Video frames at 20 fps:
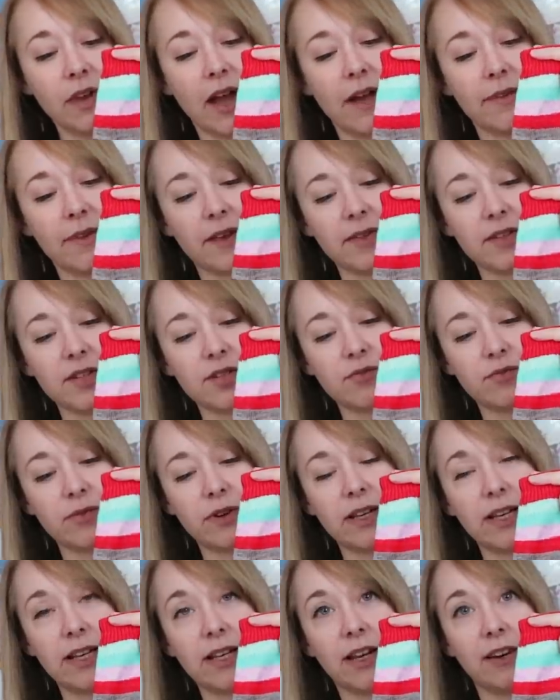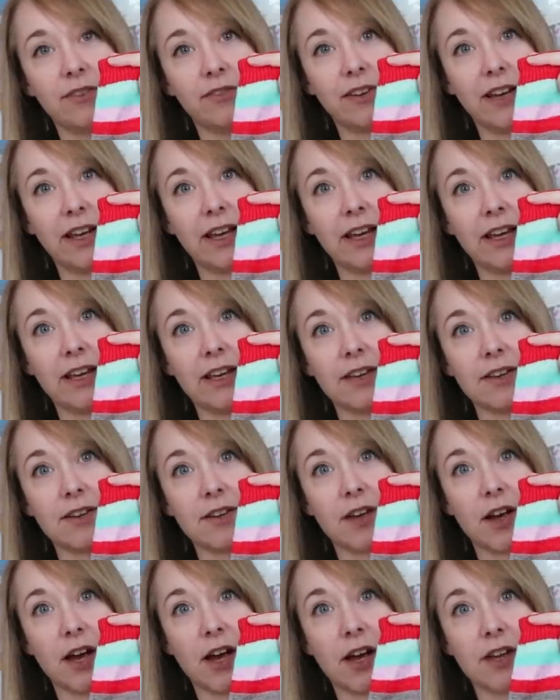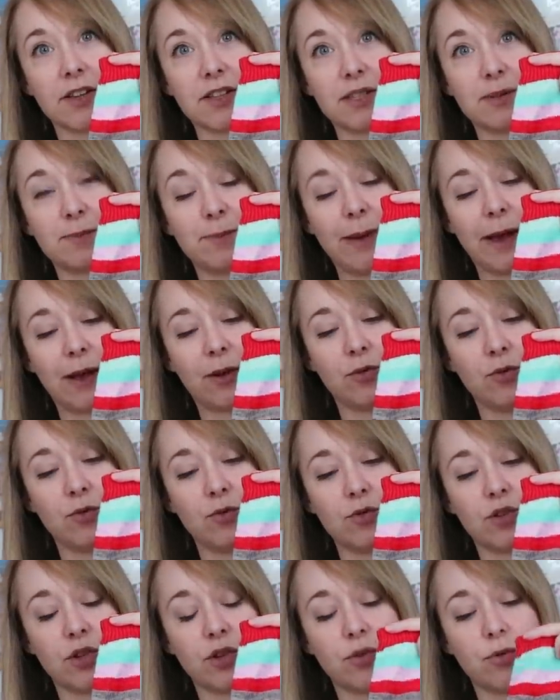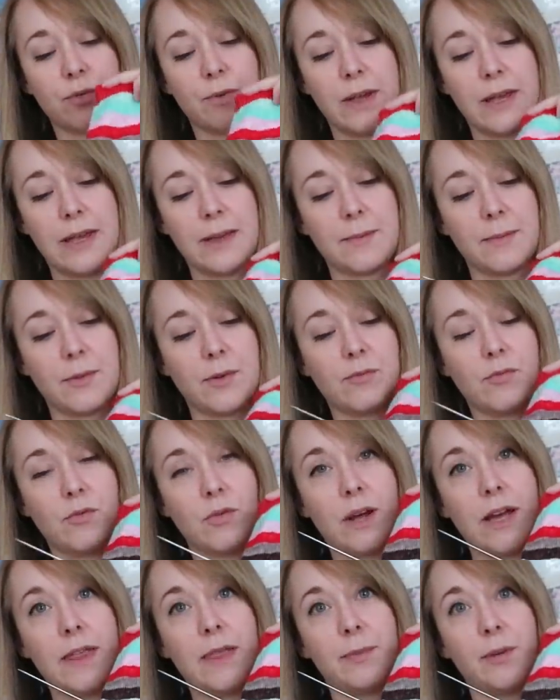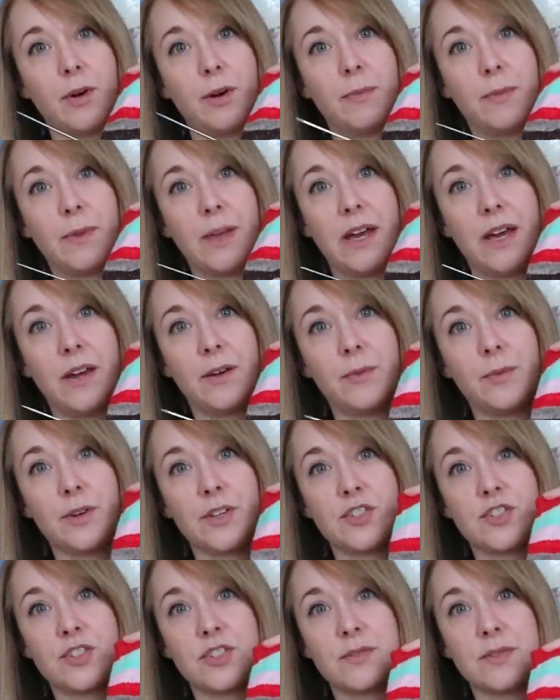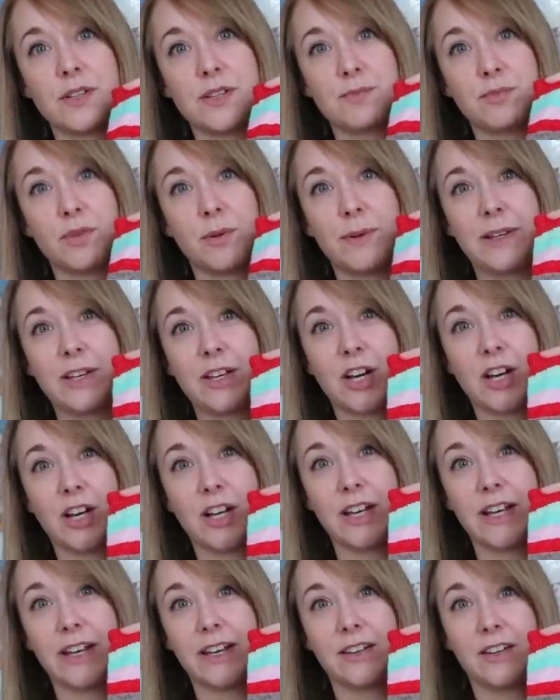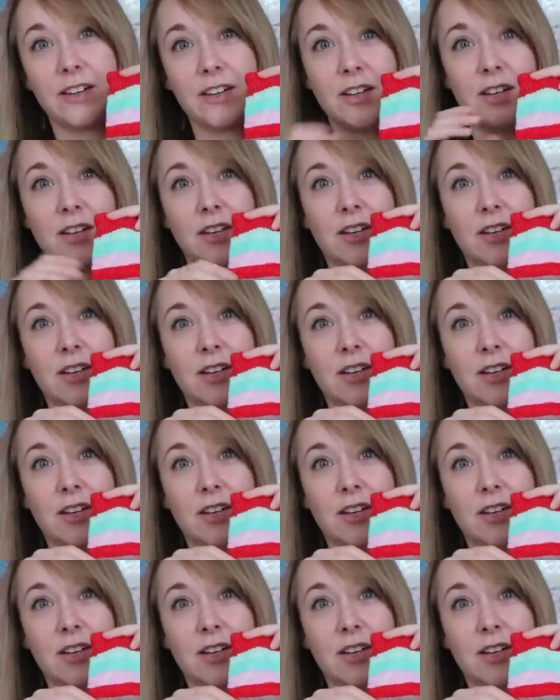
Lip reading: And then this really lovely speckled cream right at the bottom there, which is probably curling